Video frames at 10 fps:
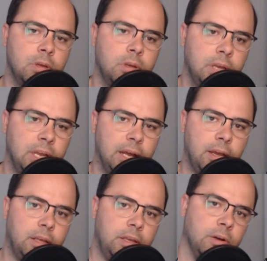
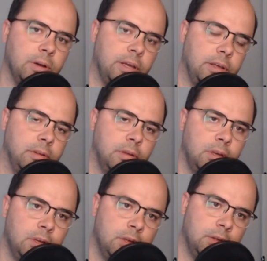And
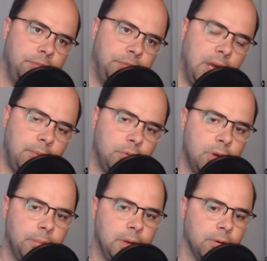game 3 will
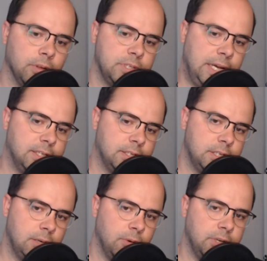be a real test to
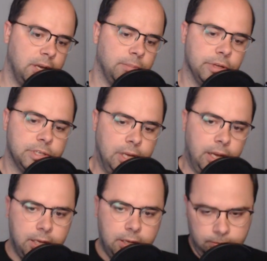see what Dame looks
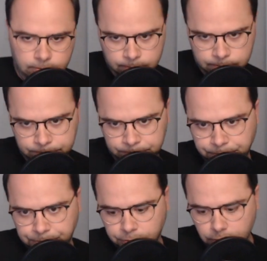like,
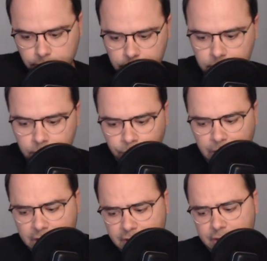
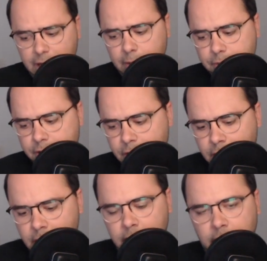because
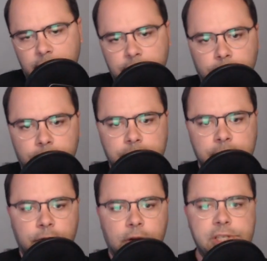
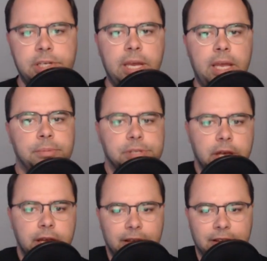if Rusty Dame is
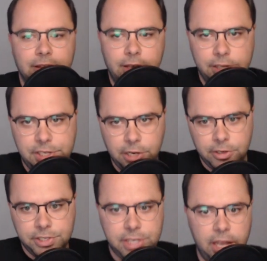is here to
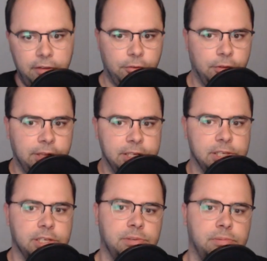stay for at least
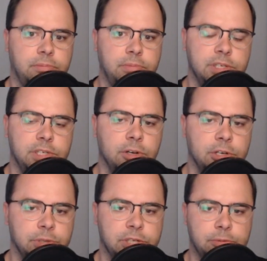this series,
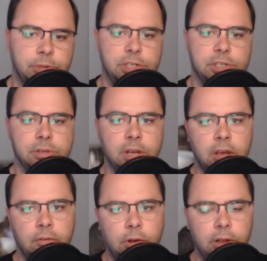which is
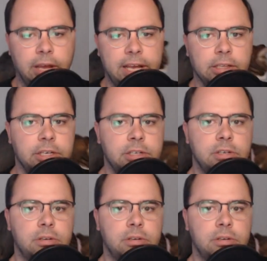very likely.